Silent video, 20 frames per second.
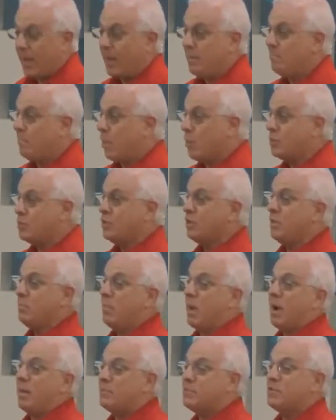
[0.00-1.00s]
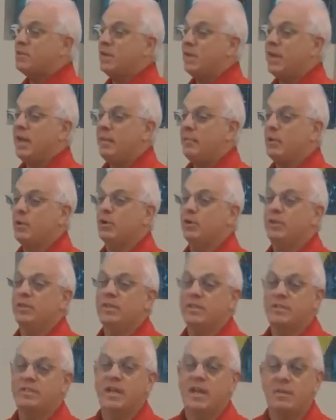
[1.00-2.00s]
And most of the moms in the neighborhood
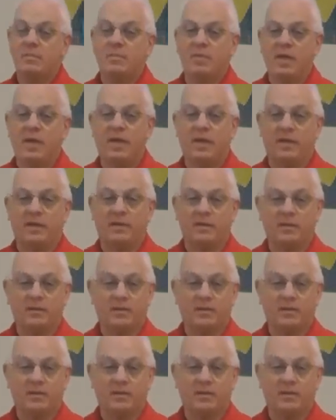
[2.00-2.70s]
did the same thing.